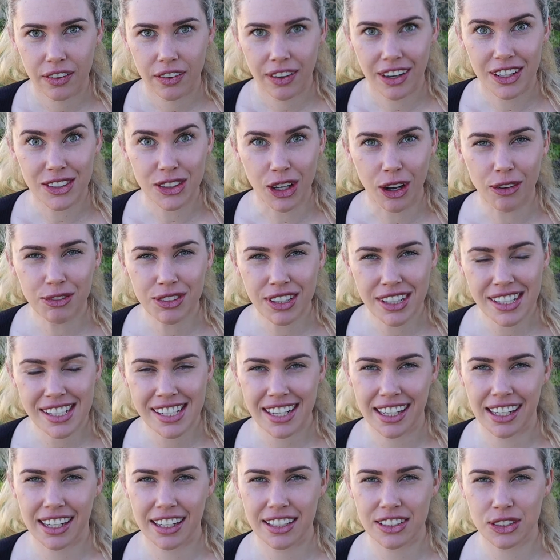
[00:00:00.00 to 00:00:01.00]
that is often
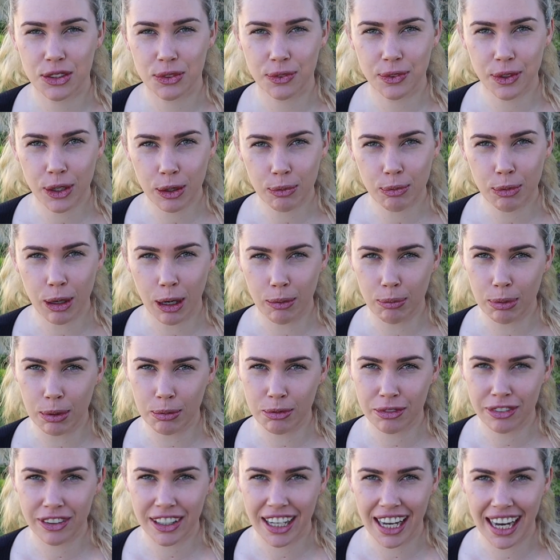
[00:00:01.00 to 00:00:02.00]
seen as a real
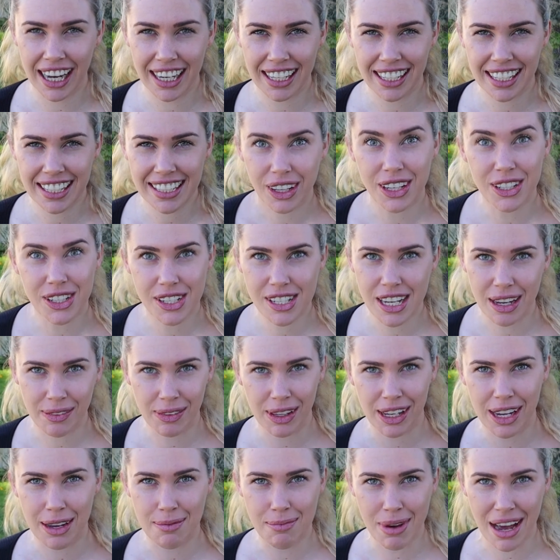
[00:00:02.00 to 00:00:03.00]
problem for gardeners into
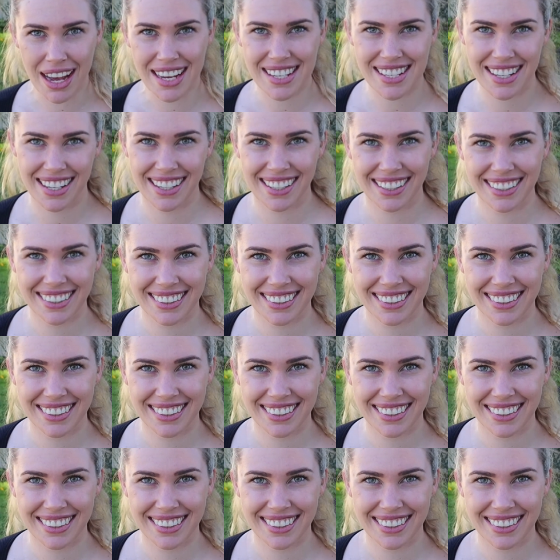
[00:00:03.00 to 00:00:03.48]
something amazing.